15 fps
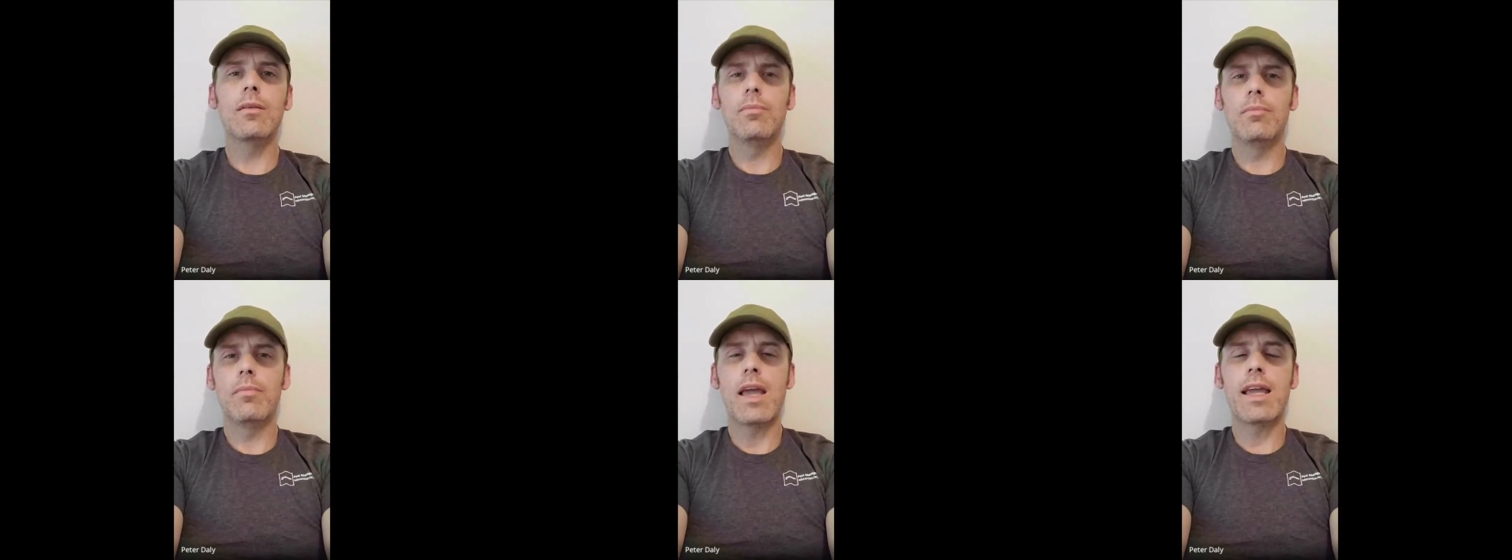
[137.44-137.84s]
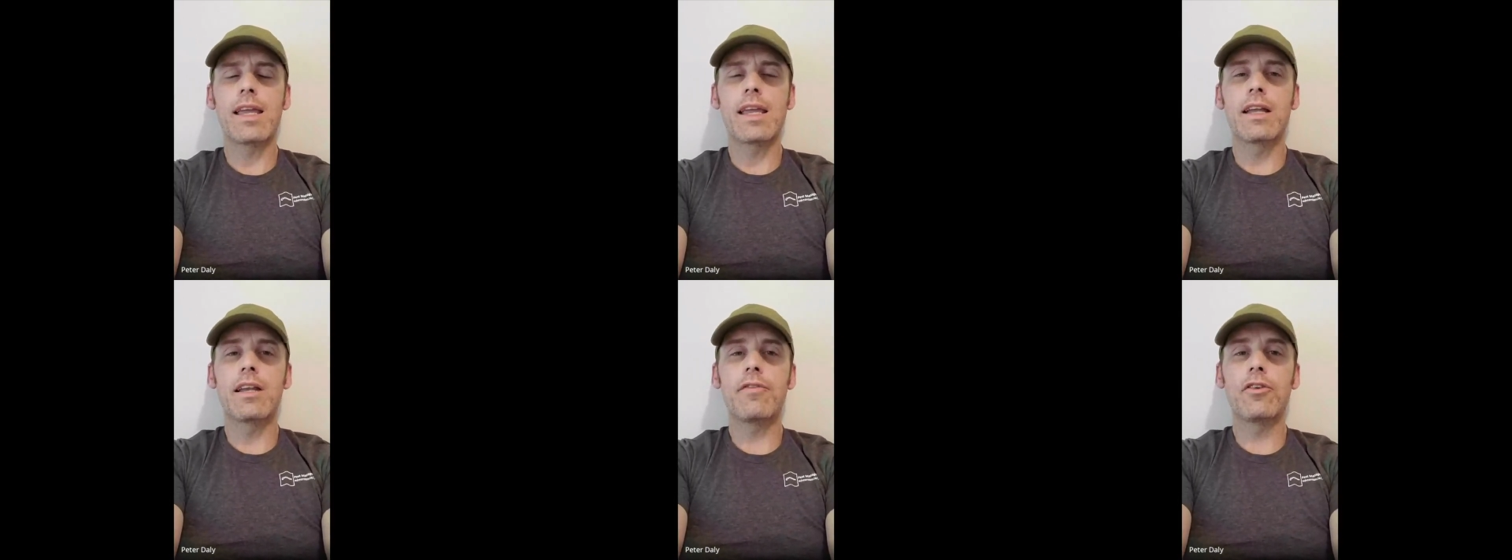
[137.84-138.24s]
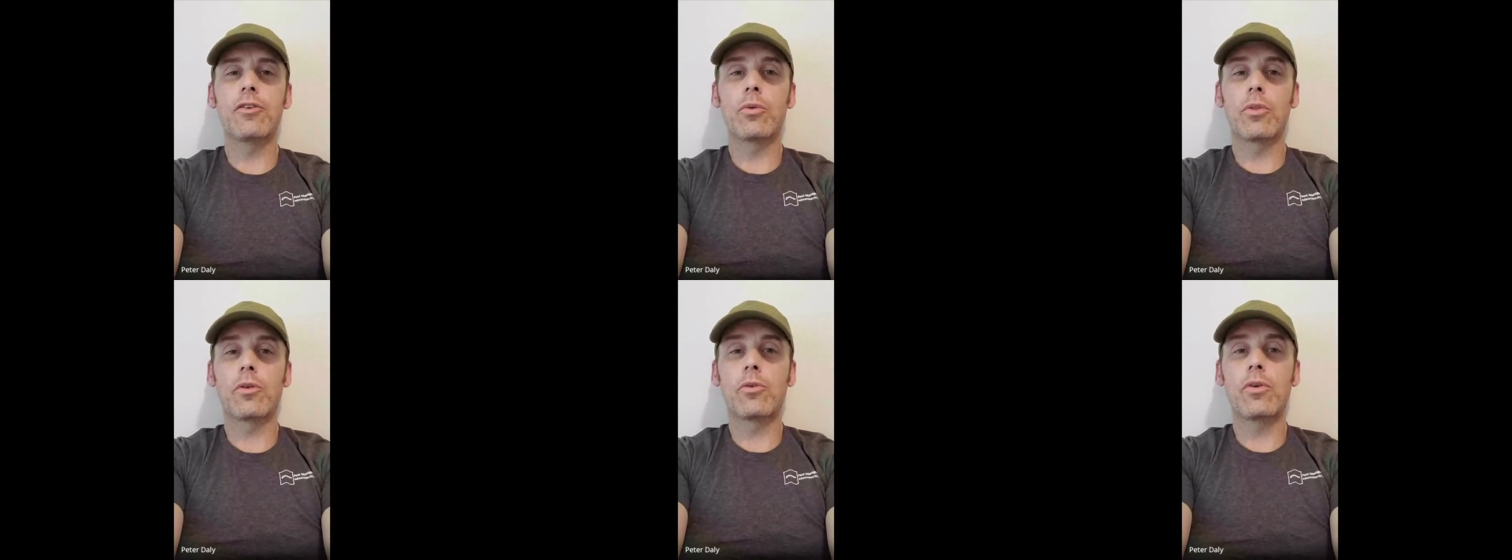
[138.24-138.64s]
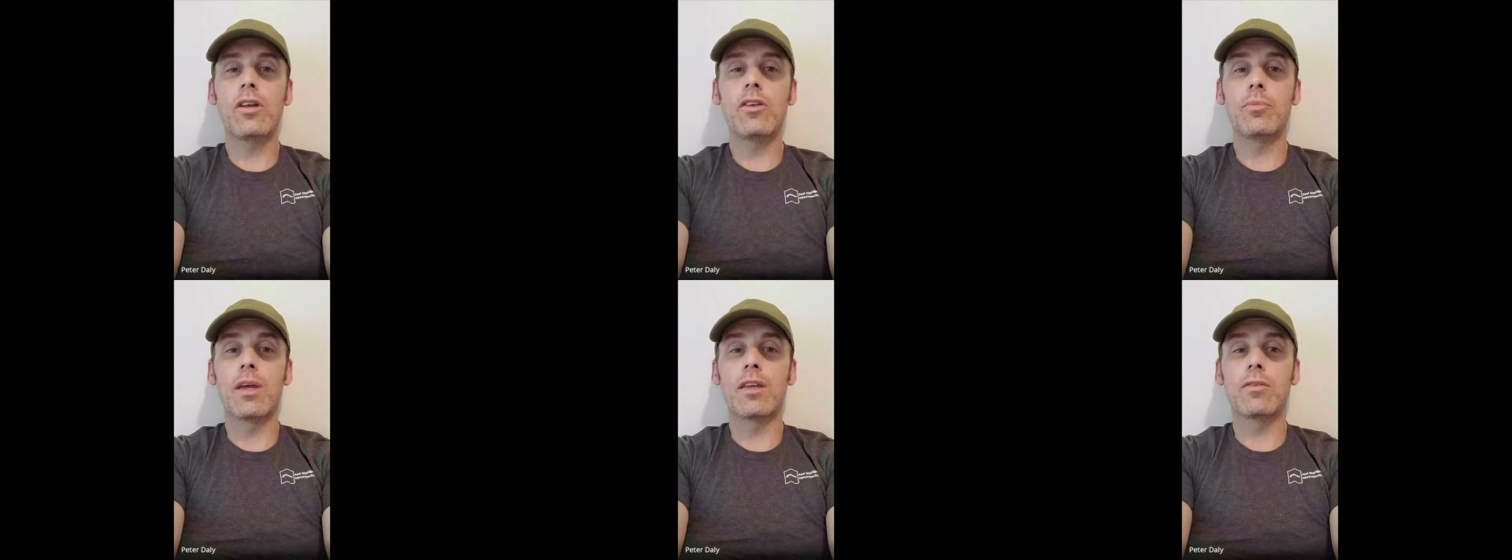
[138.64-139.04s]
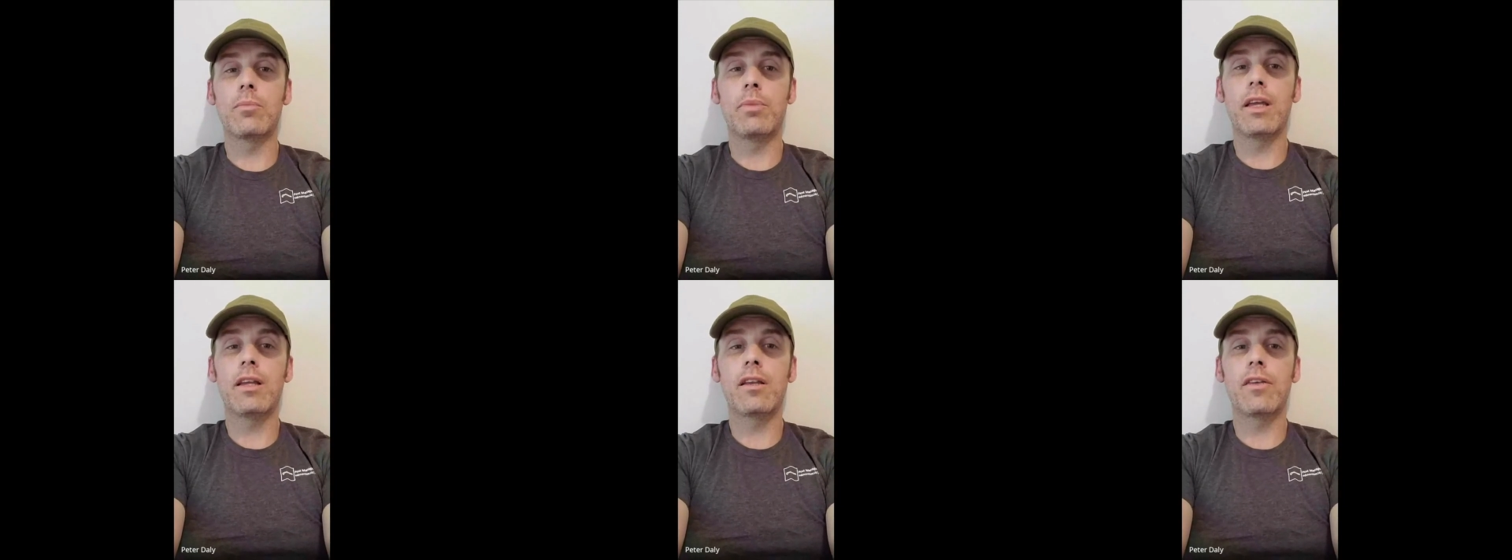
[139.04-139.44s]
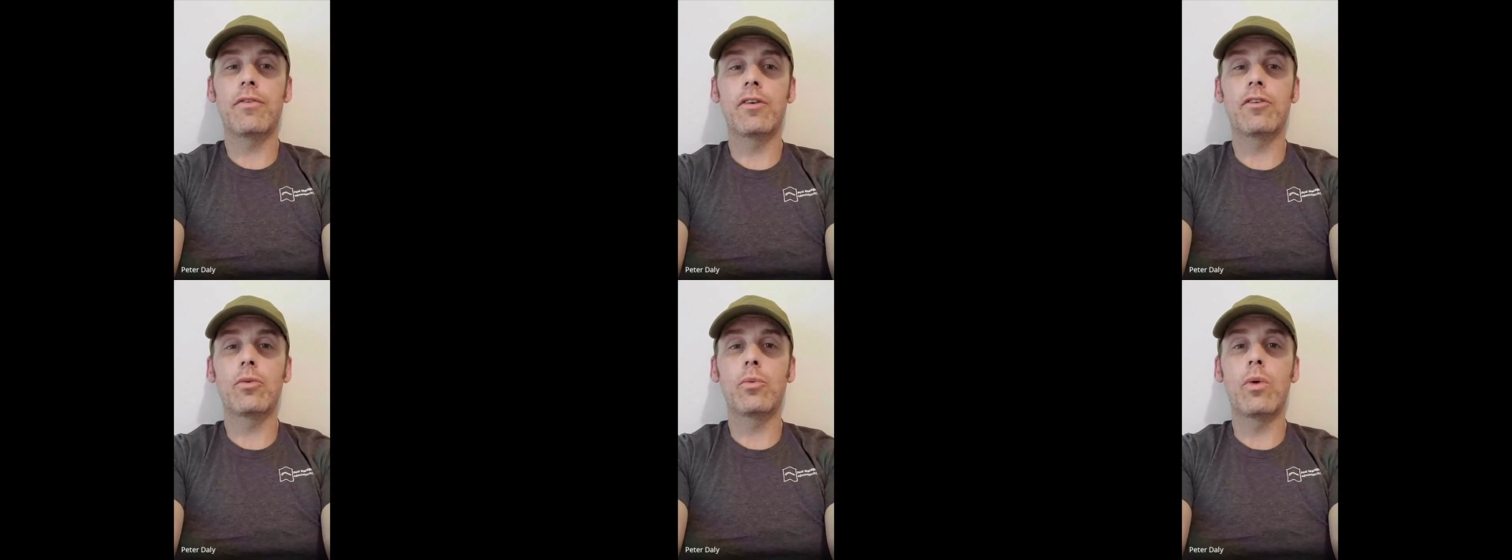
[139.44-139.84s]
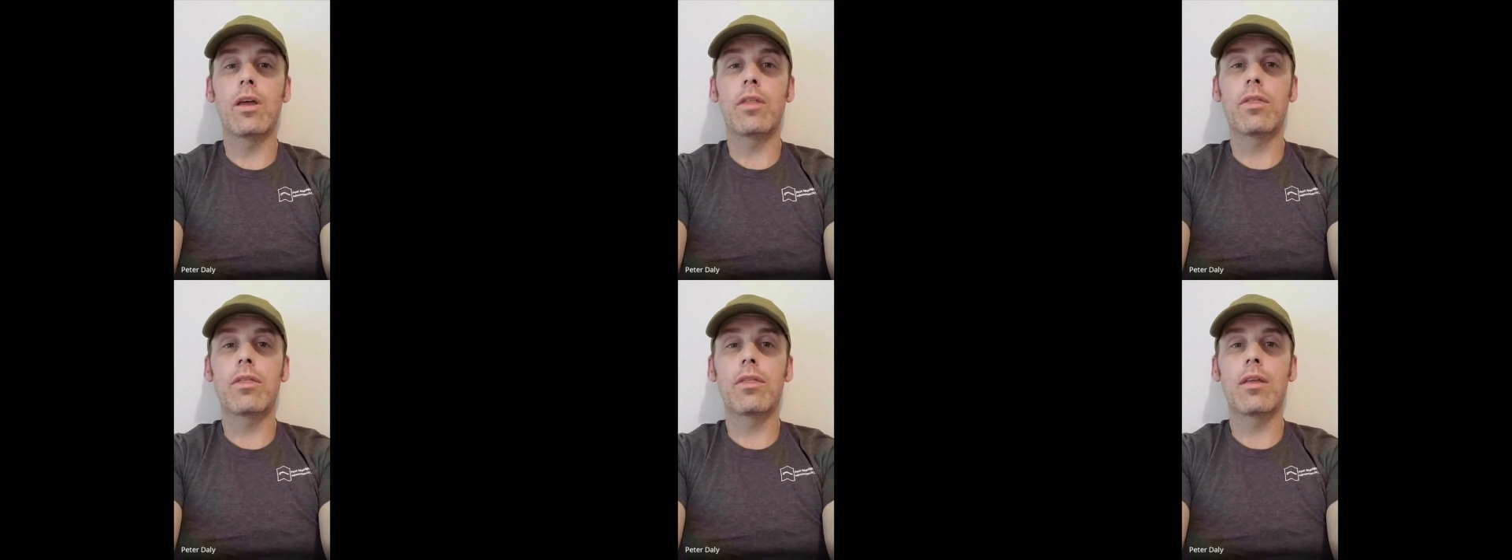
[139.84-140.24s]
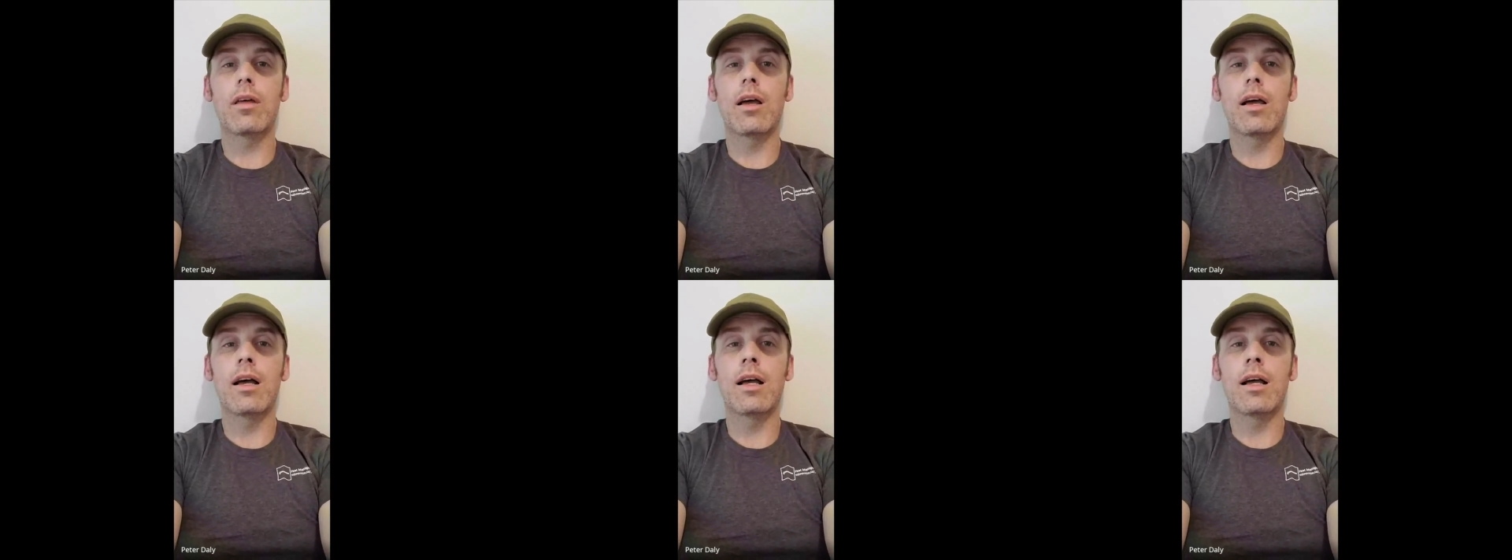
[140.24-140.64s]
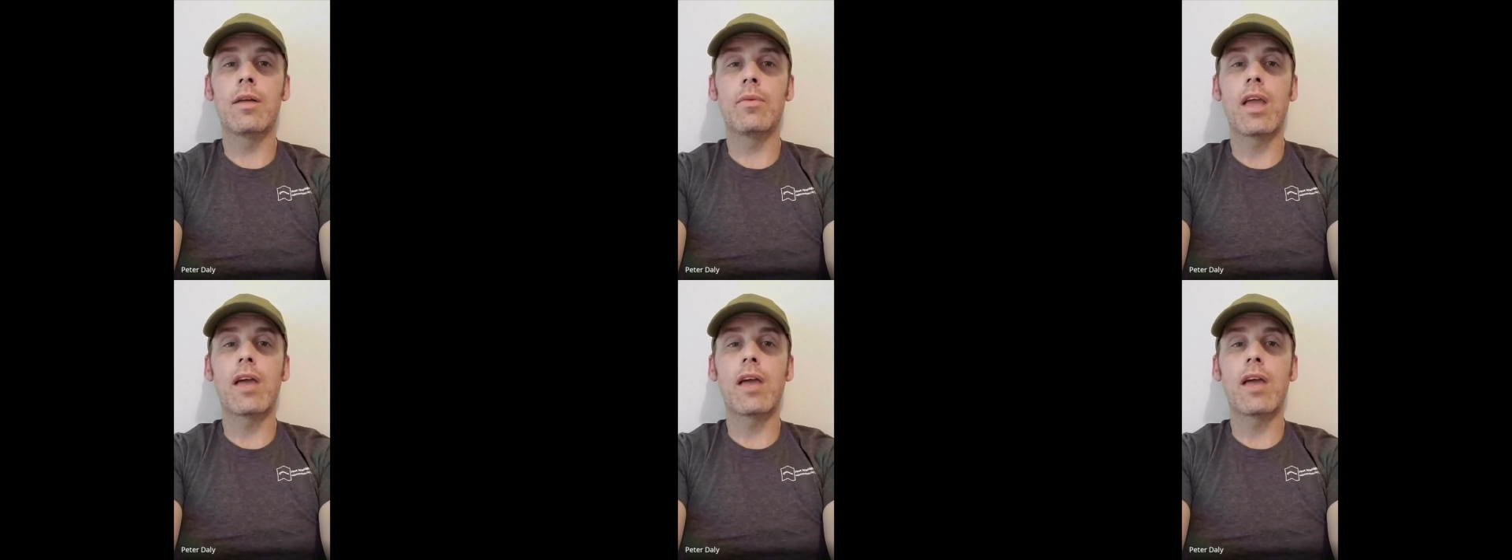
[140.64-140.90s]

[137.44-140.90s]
making a difference with the trees makes a big difference with uh,